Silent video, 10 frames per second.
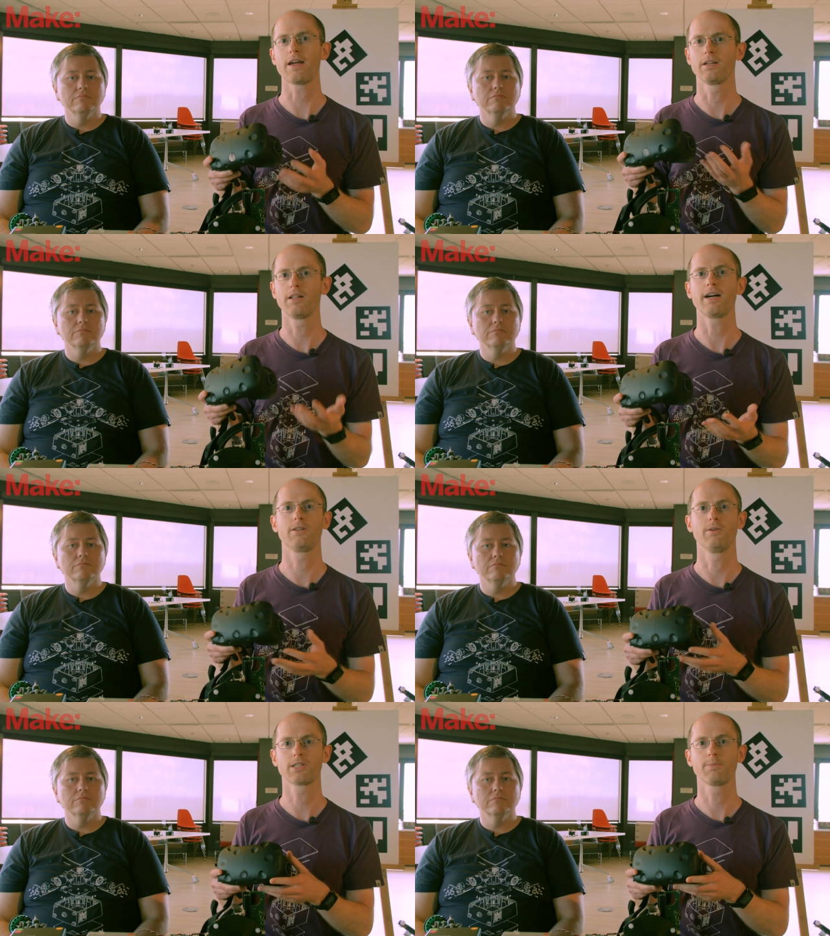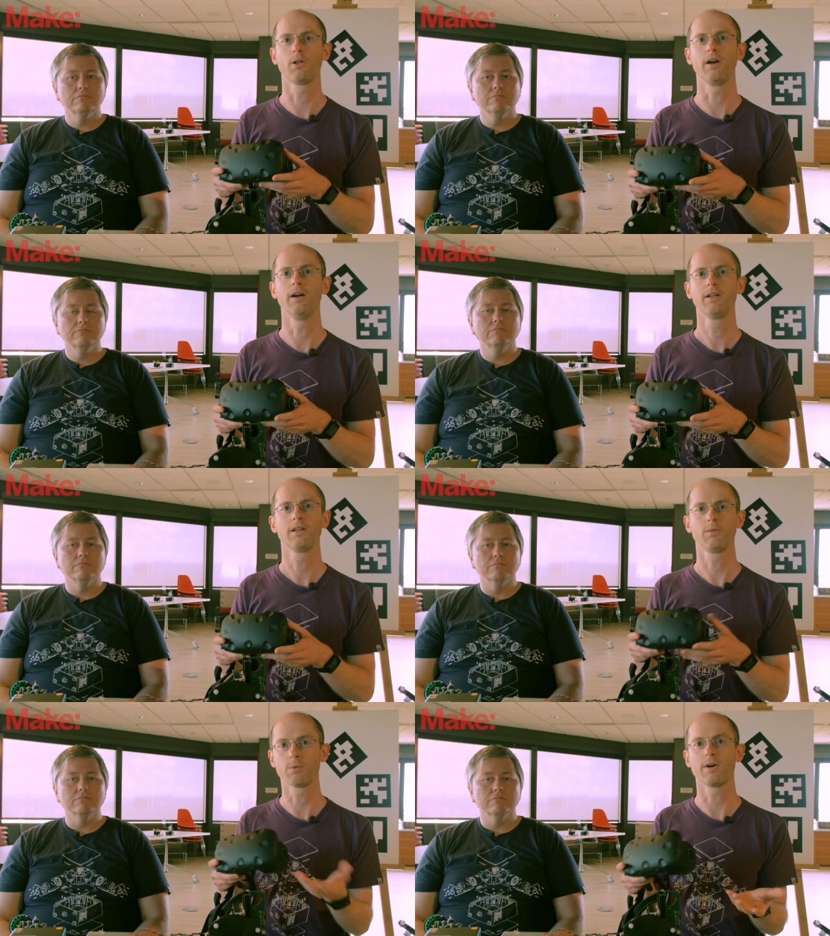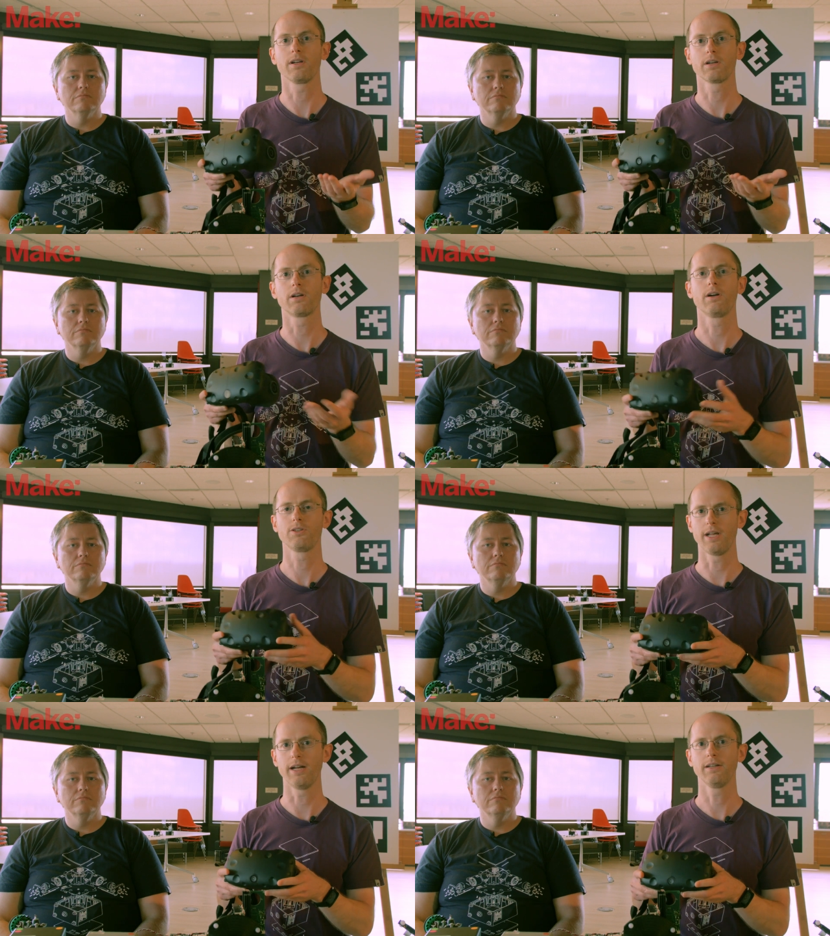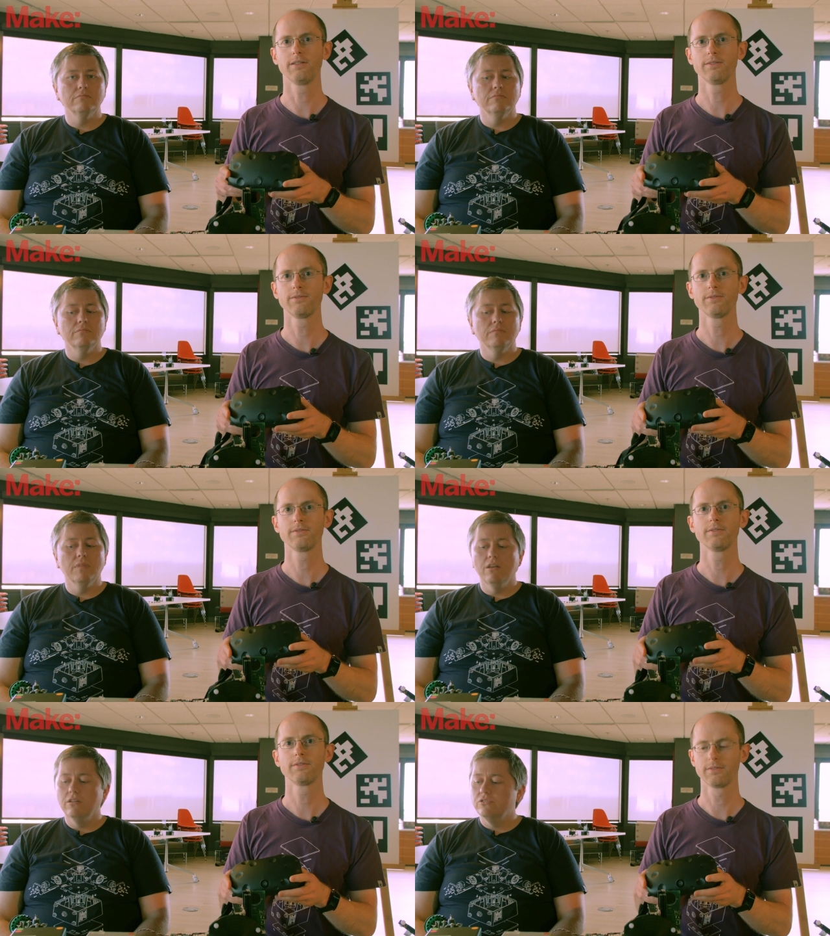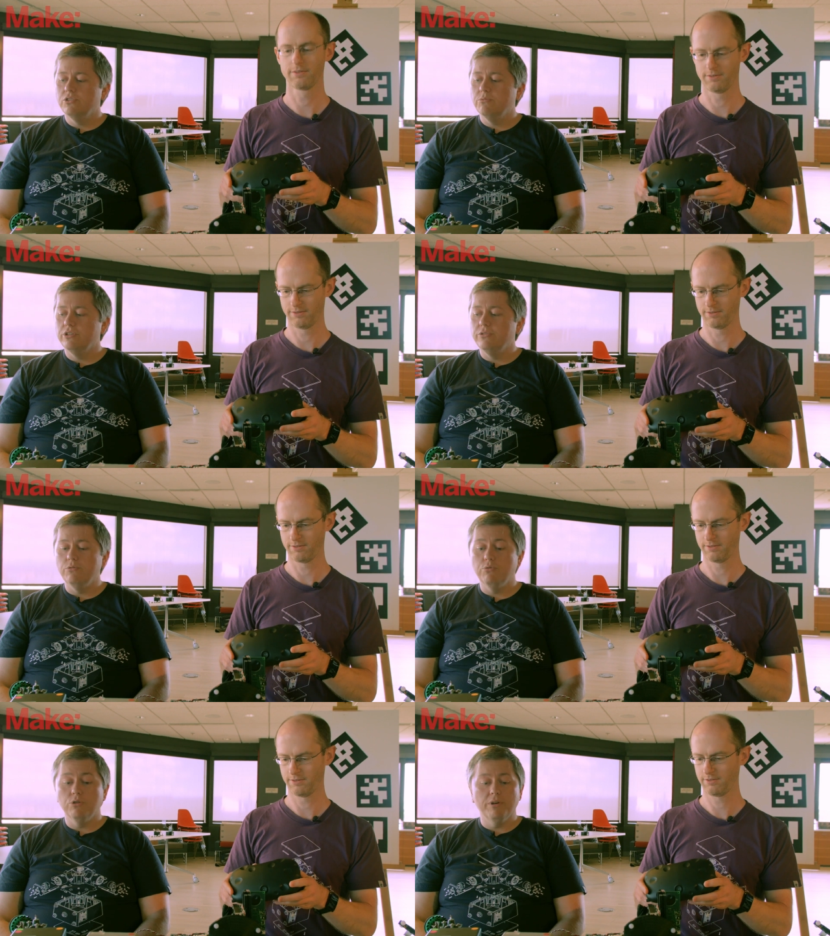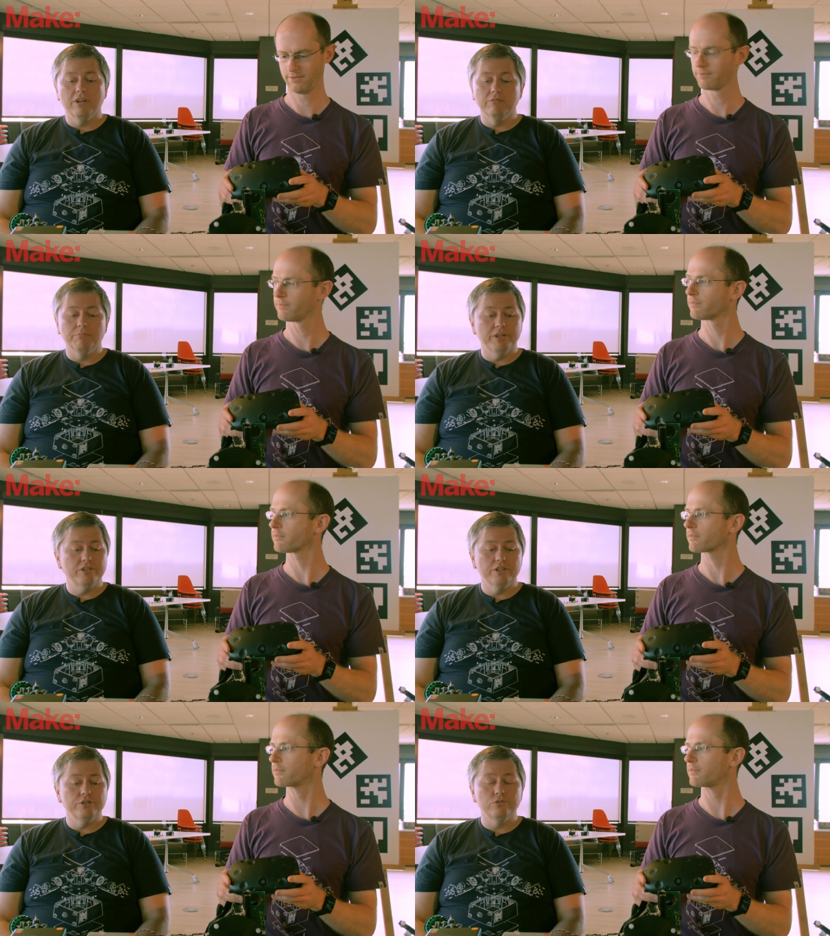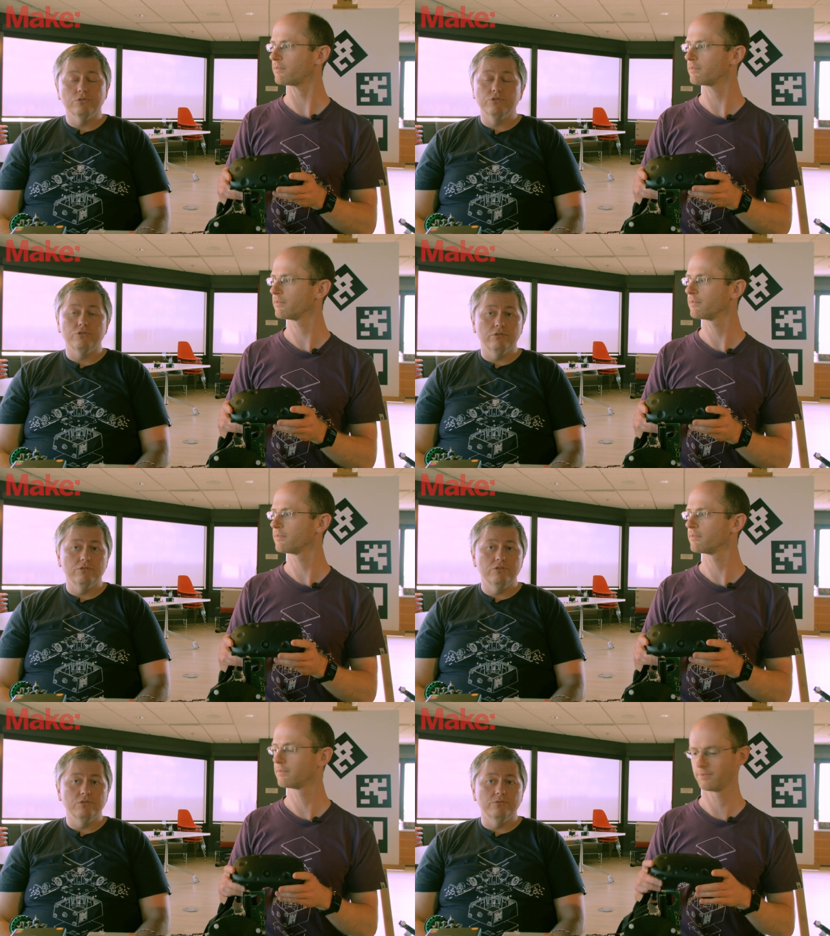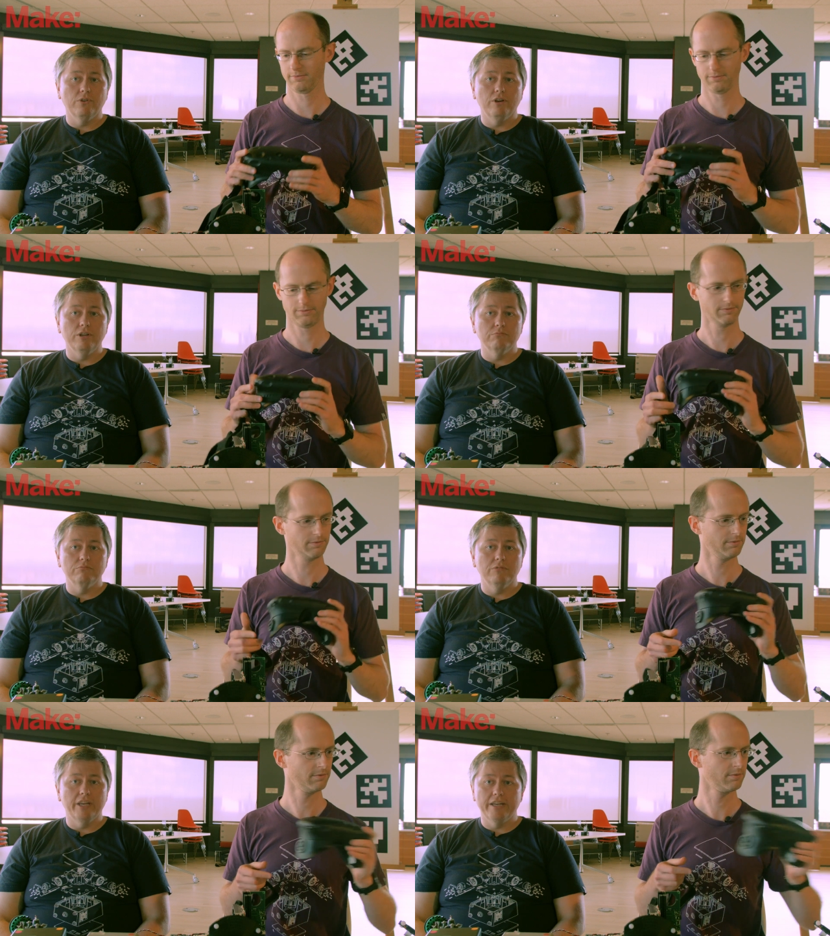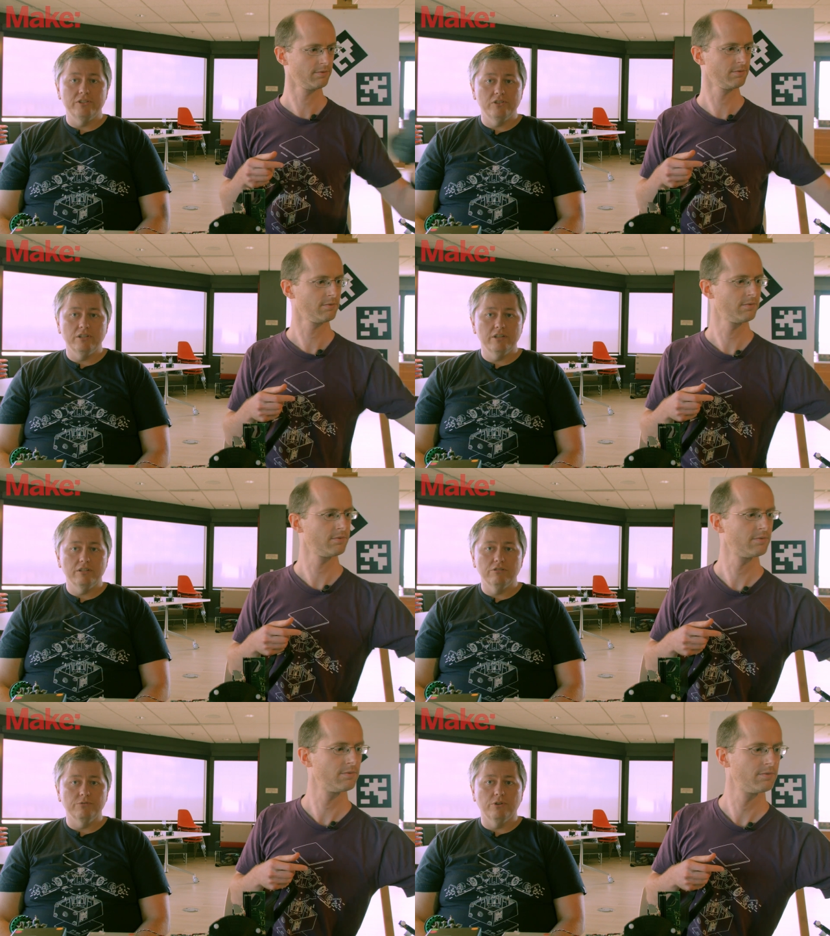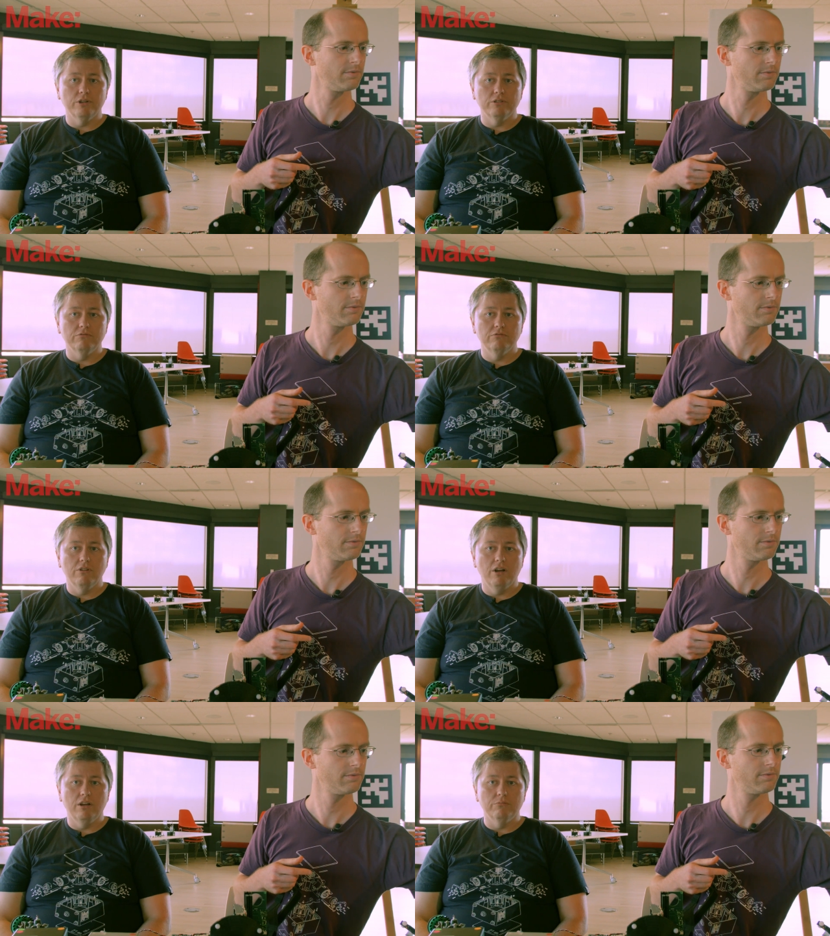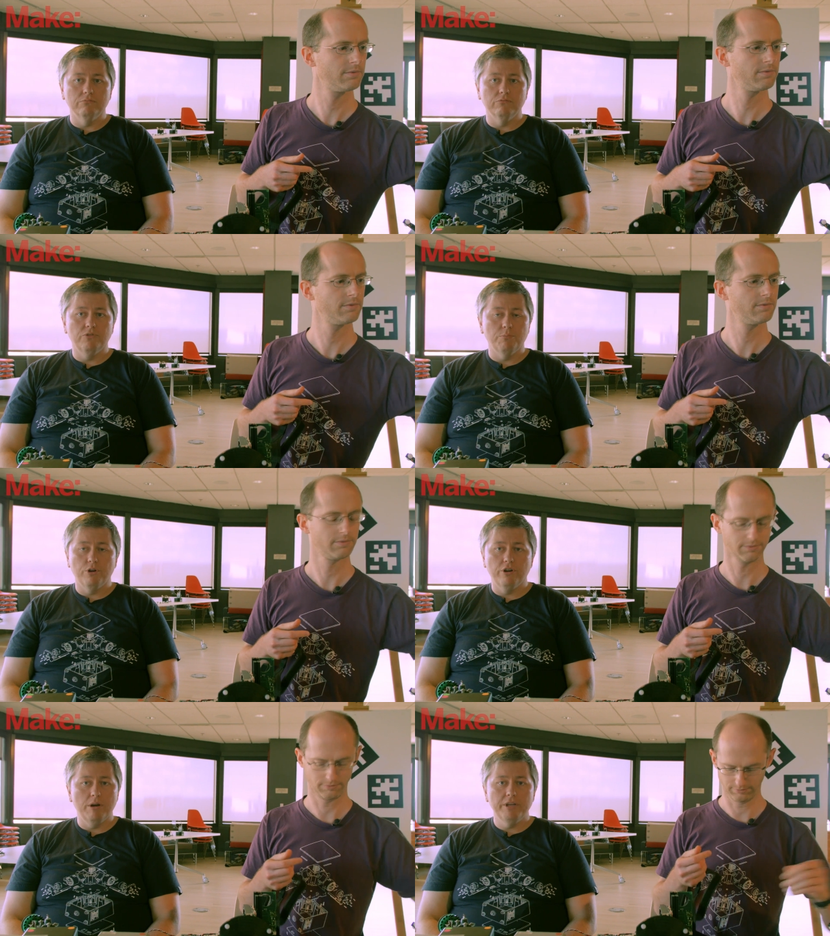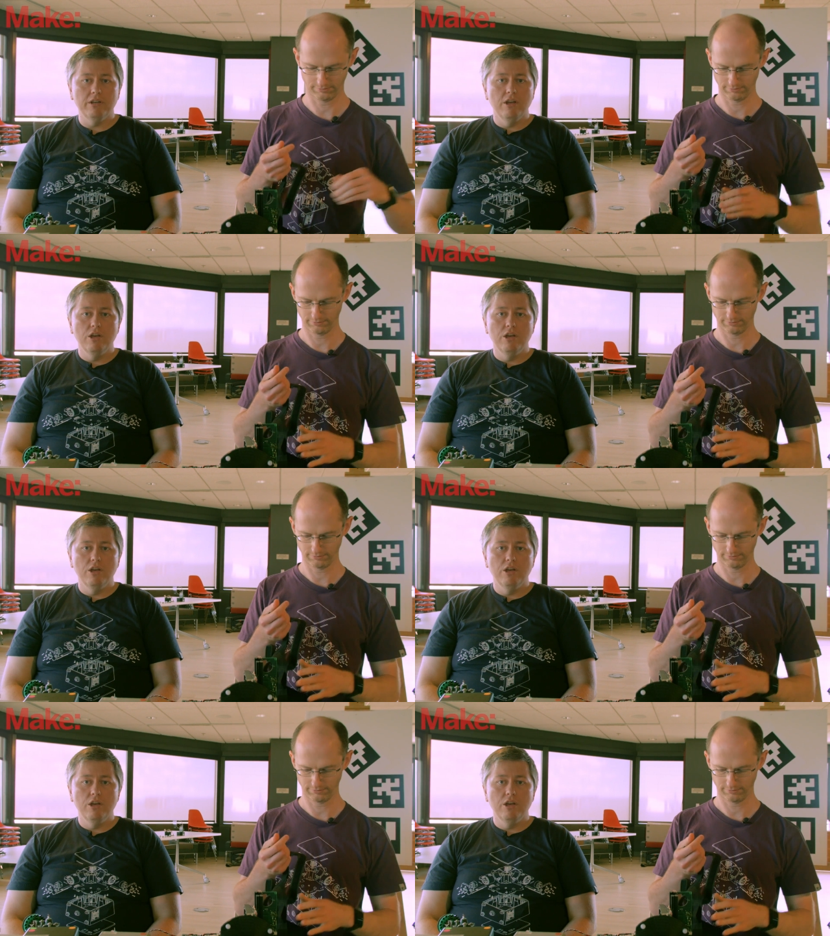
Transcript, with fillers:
Speaker 1: out and a lot to explore. We want to encourage that.
Speaker 2: Similarly, if you pull apart base stations or controllers, you'll find the headers in there, you'll find um, for programming.